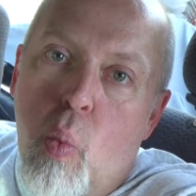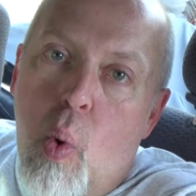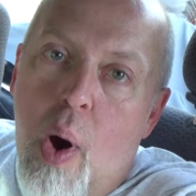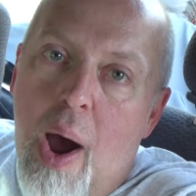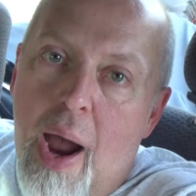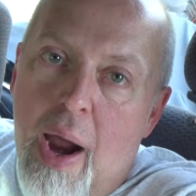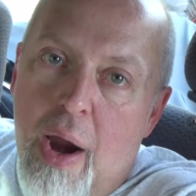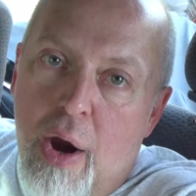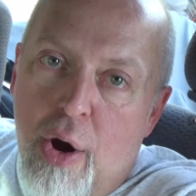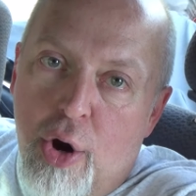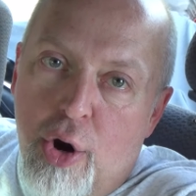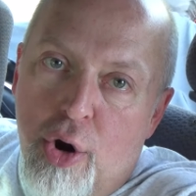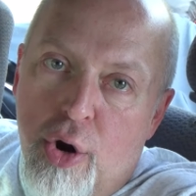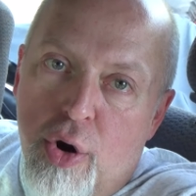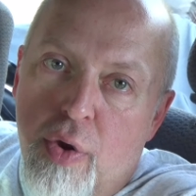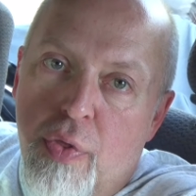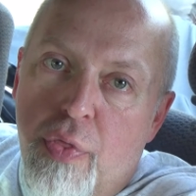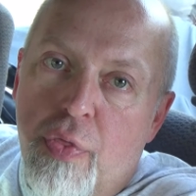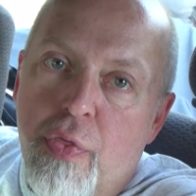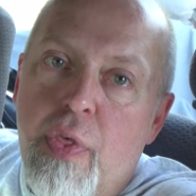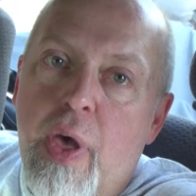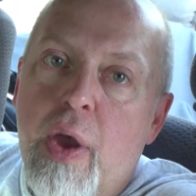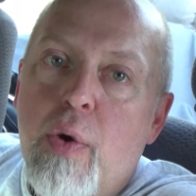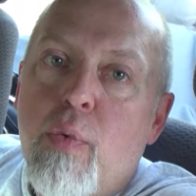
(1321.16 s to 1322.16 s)
wire
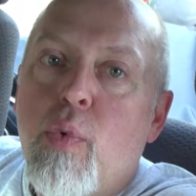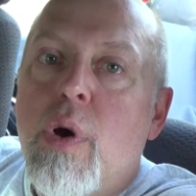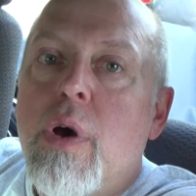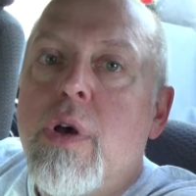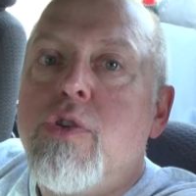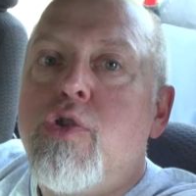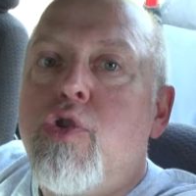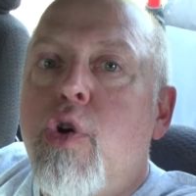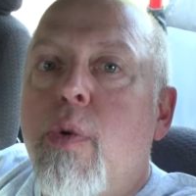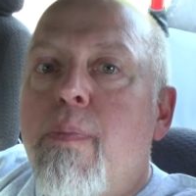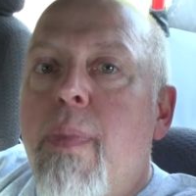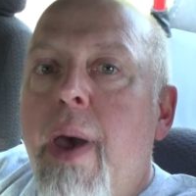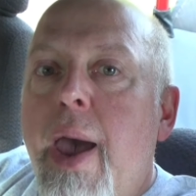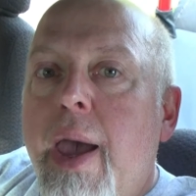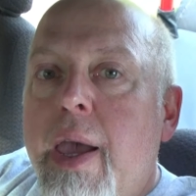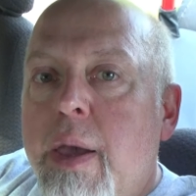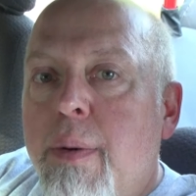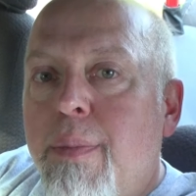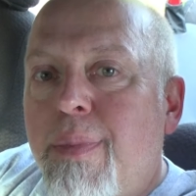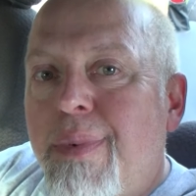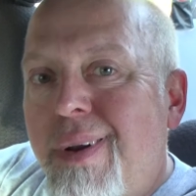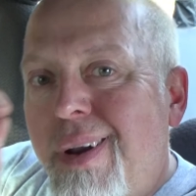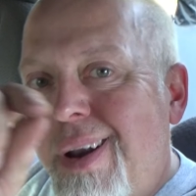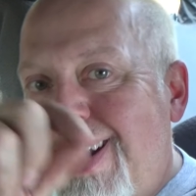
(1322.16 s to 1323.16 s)
that runs your
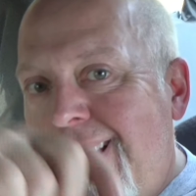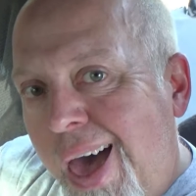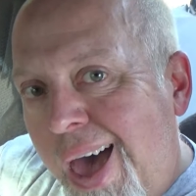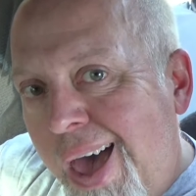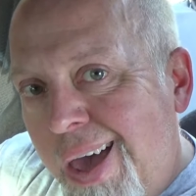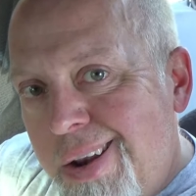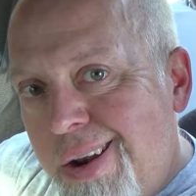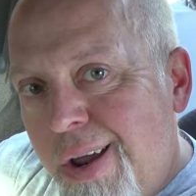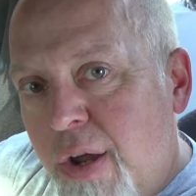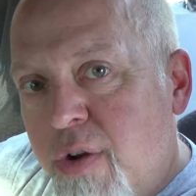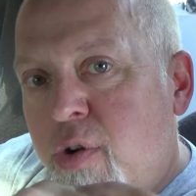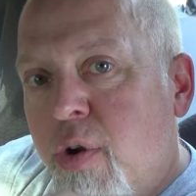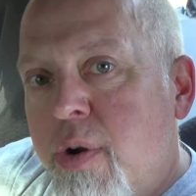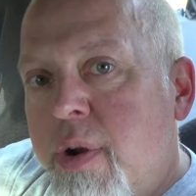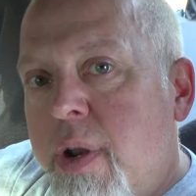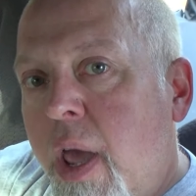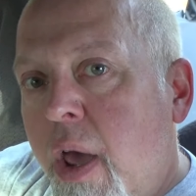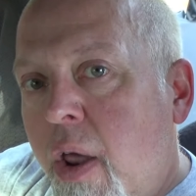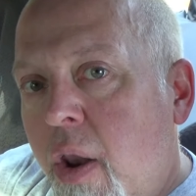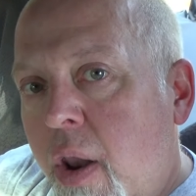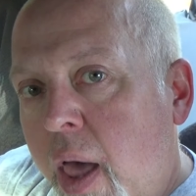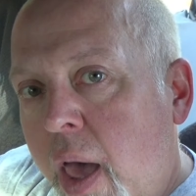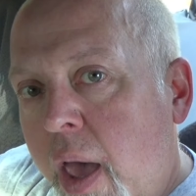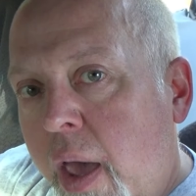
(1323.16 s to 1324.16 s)
backup light on your
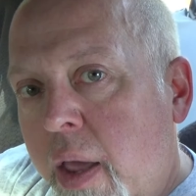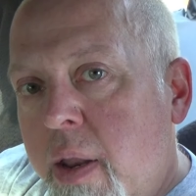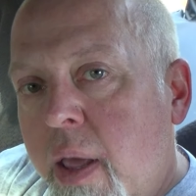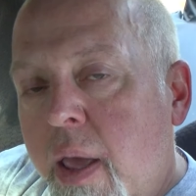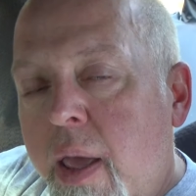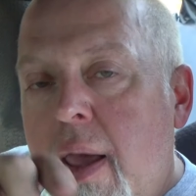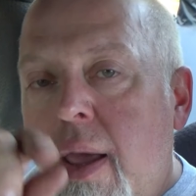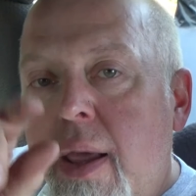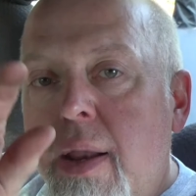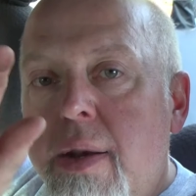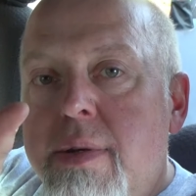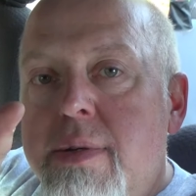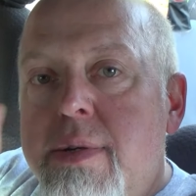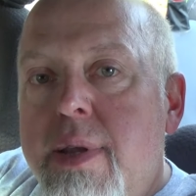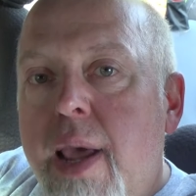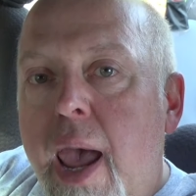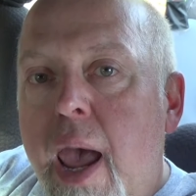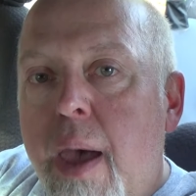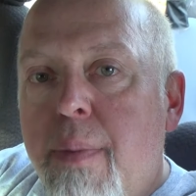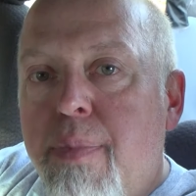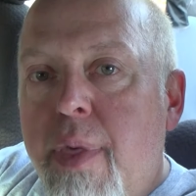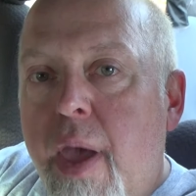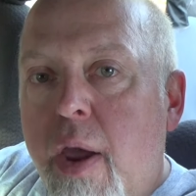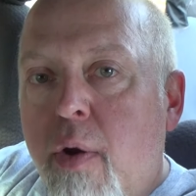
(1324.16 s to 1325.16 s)
tail light,
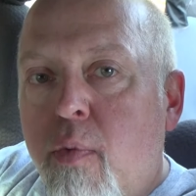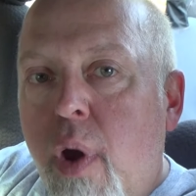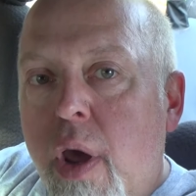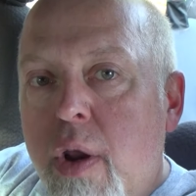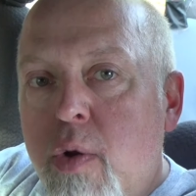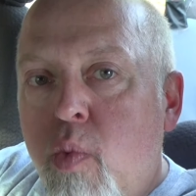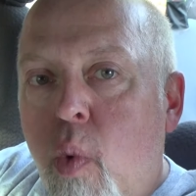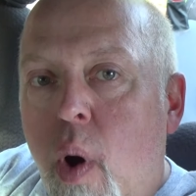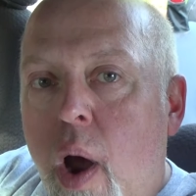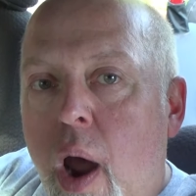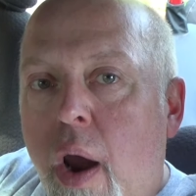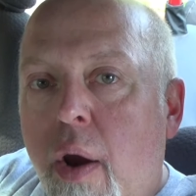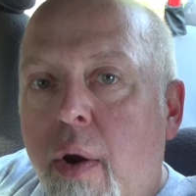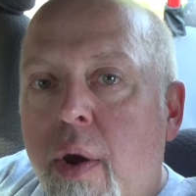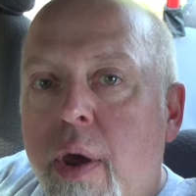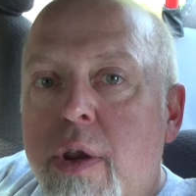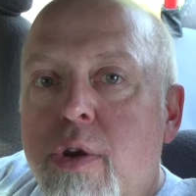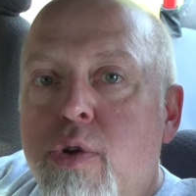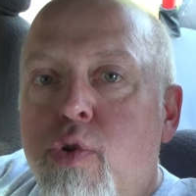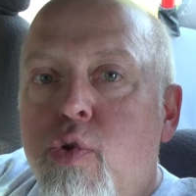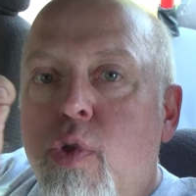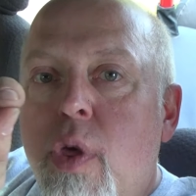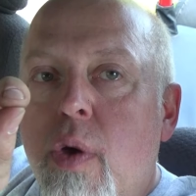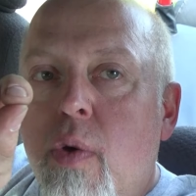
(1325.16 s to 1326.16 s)
tap that red wire
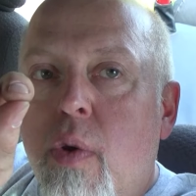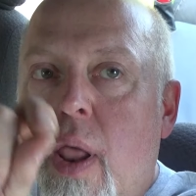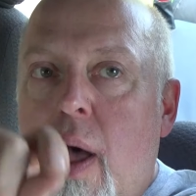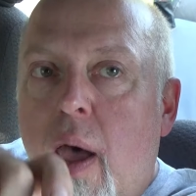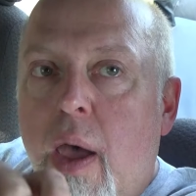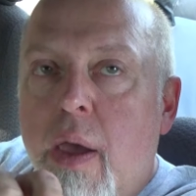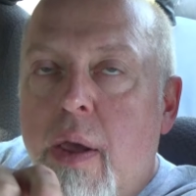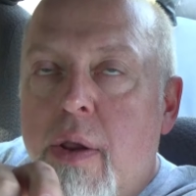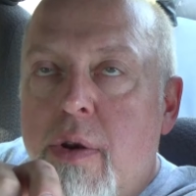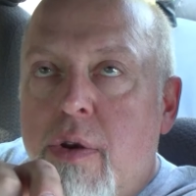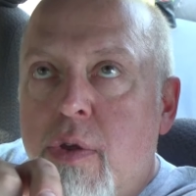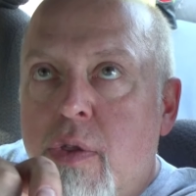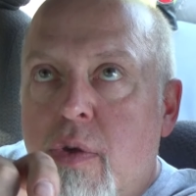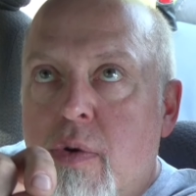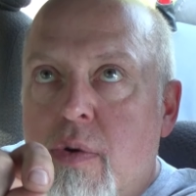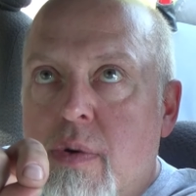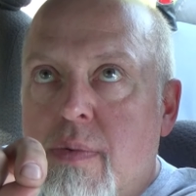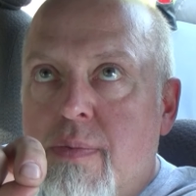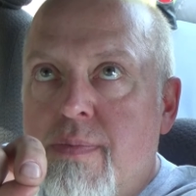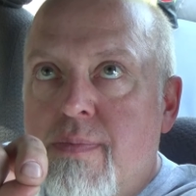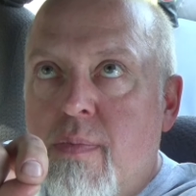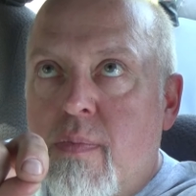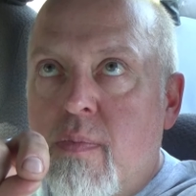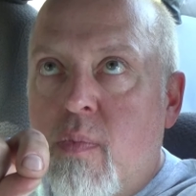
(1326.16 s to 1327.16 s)
into the light, into the
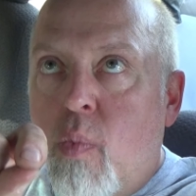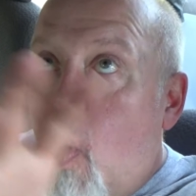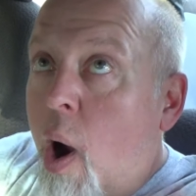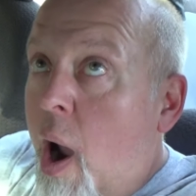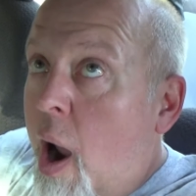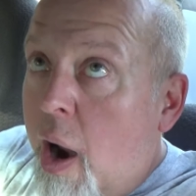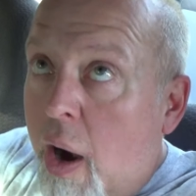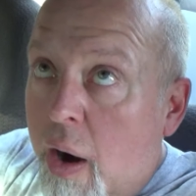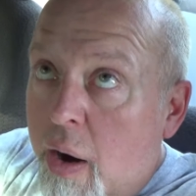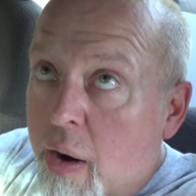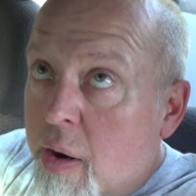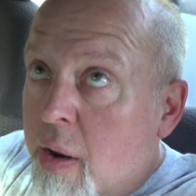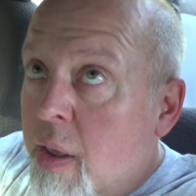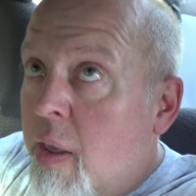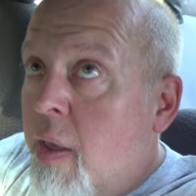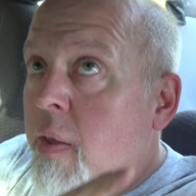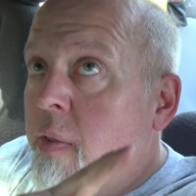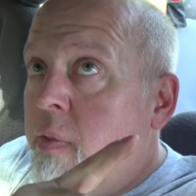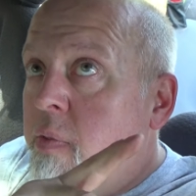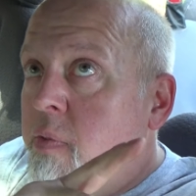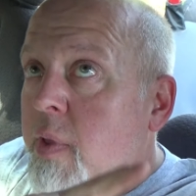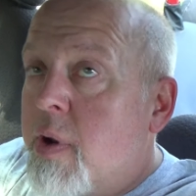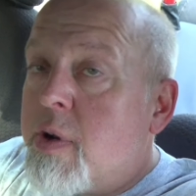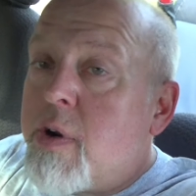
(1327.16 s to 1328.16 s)
wire
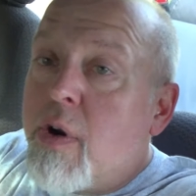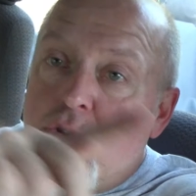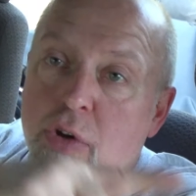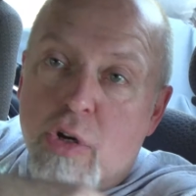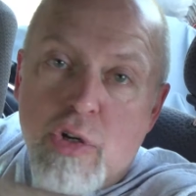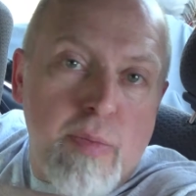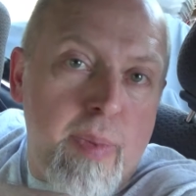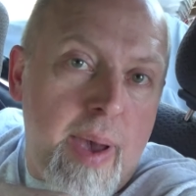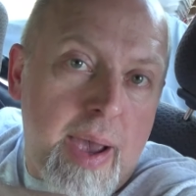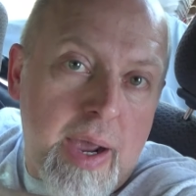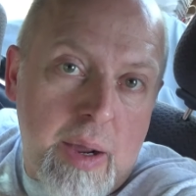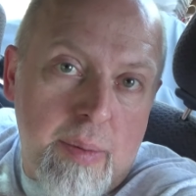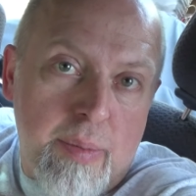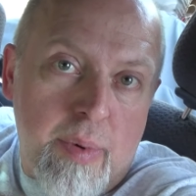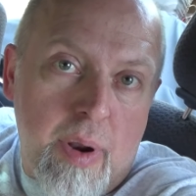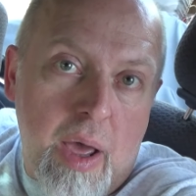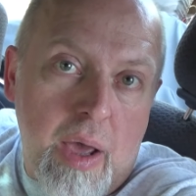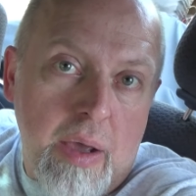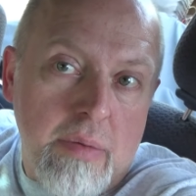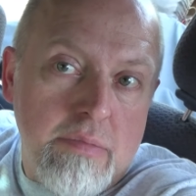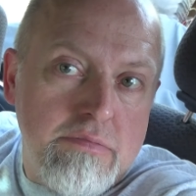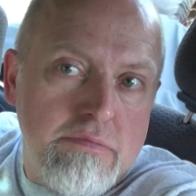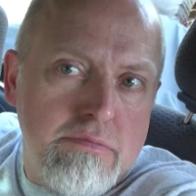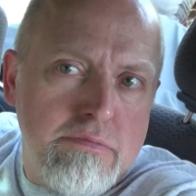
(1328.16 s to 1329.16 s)
that turns on your backup
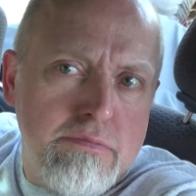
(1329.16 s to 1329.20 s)
light.